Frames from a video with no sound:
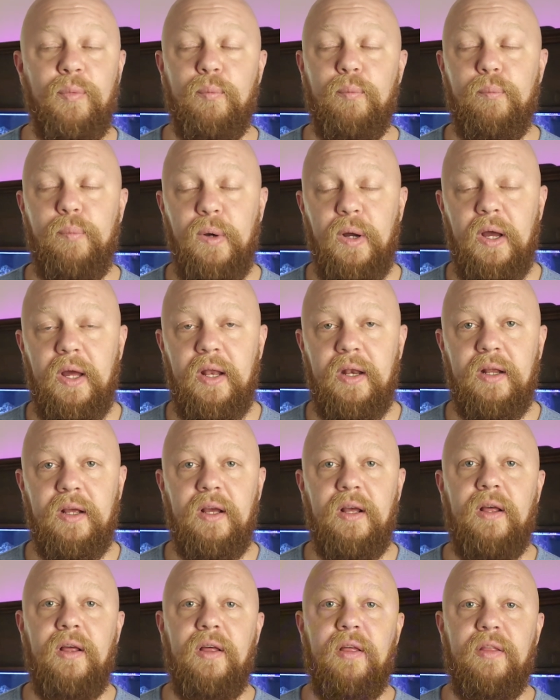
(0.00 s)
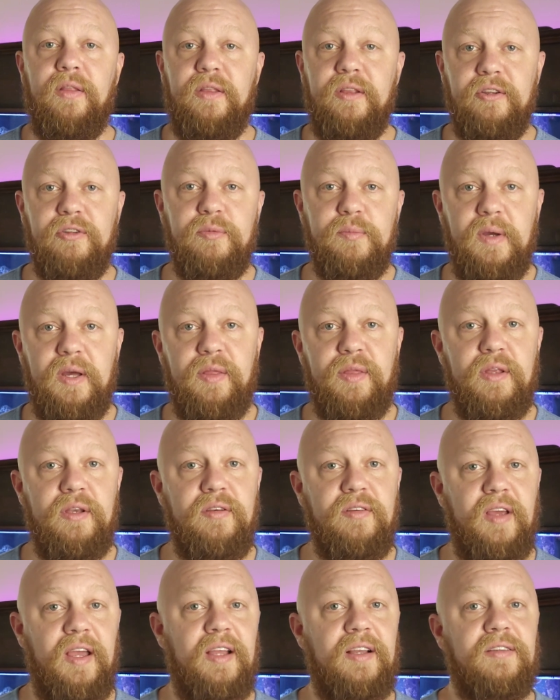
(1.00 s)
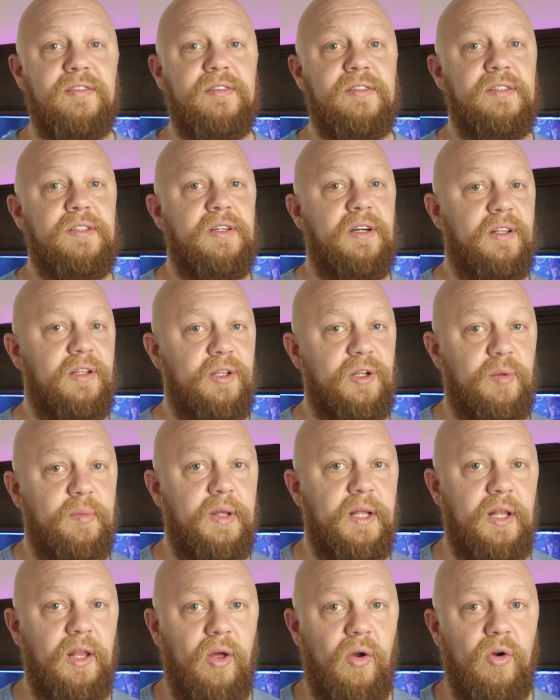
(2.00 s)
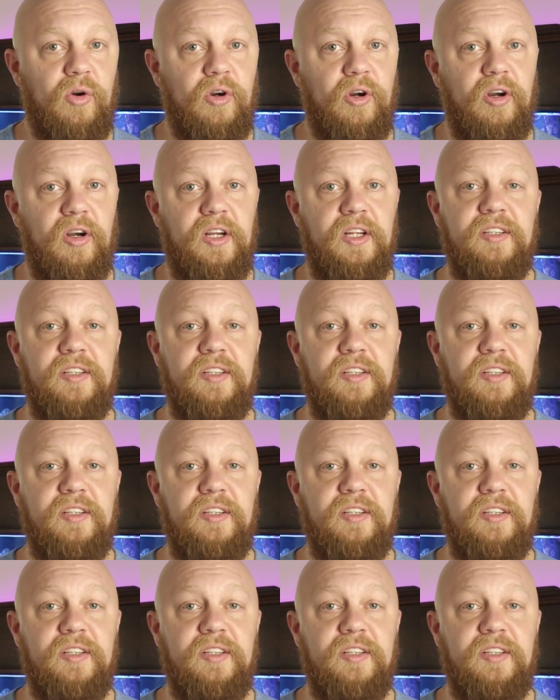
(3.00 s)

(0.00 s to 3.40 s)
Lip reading: But this method takes a little bit longer.